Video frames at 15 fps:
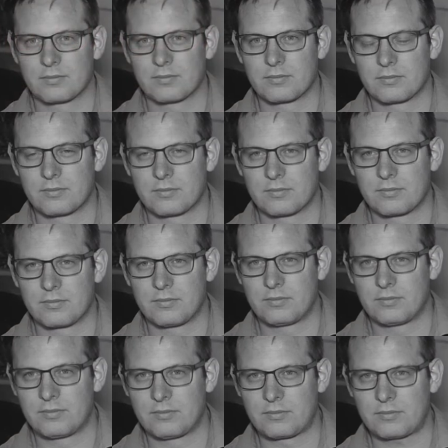
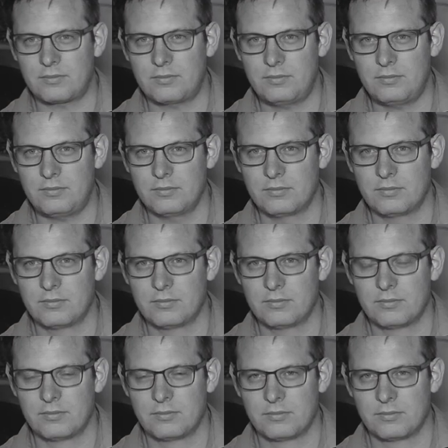
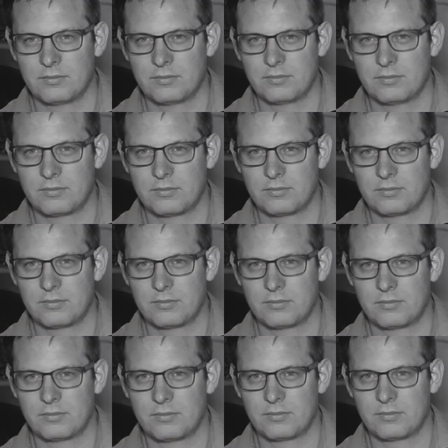
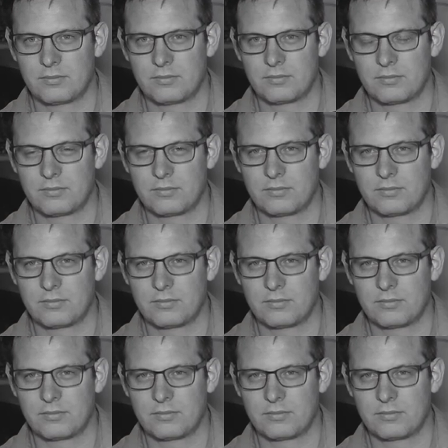The person shown says nothing.